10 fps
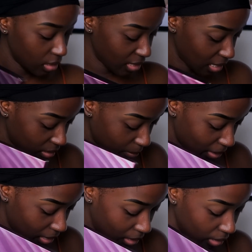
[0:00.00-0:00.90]
desert
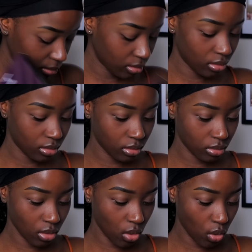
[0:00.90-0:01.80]
palette,
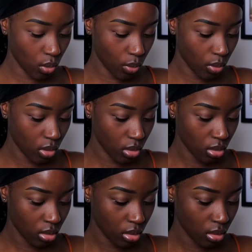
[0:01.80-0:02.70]
so
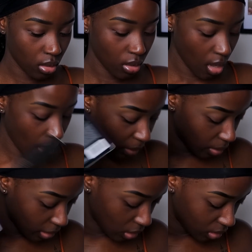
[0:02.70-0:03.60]
I'm going
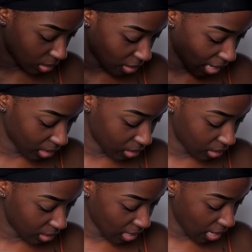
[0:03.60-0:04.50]
to be using that
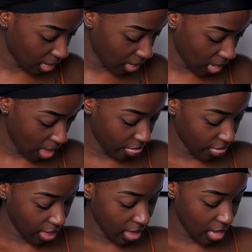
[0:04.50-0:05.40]
today. And
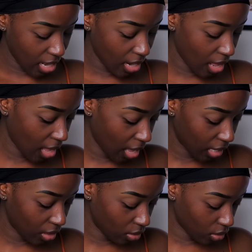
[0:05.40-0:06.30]
then
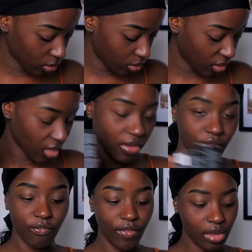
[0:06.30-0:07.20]
I got the
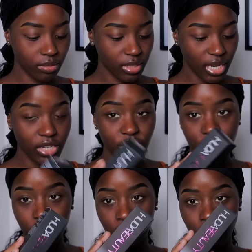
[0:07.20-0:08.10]

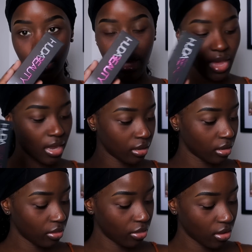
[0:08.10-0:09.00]
foundation and
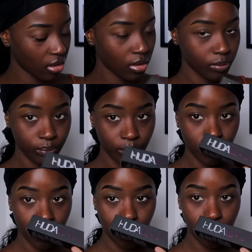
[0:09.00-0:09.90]
the
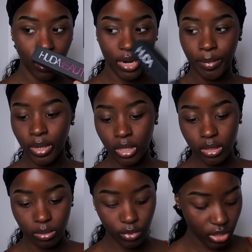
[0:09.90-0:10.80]
primer,
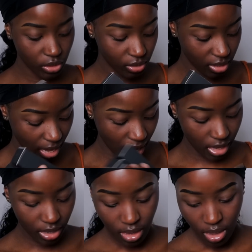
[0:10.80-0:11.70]
so I'm going to use that.